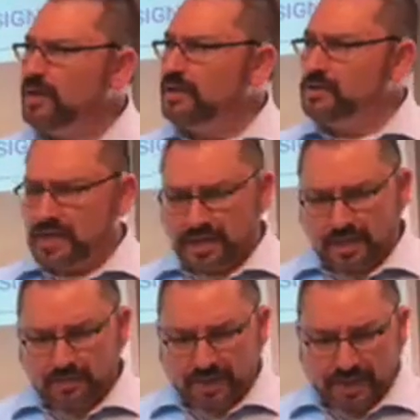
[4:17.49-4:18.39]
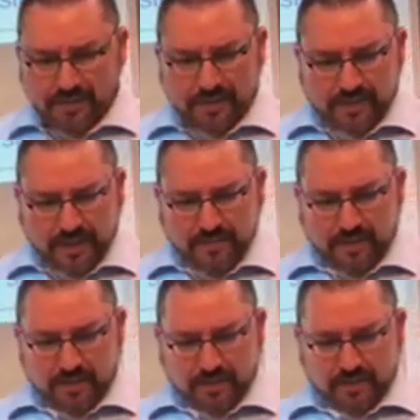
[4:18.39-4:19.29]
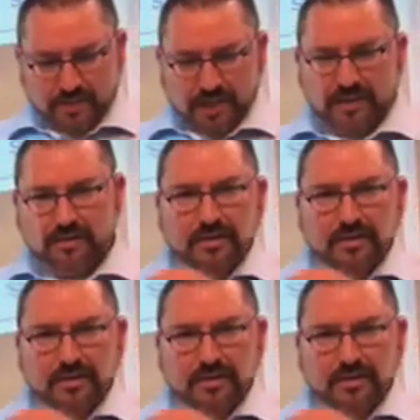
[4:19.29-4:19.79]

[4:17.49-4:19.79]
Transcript: and I'll try to keep an eye on the time here. Chris will get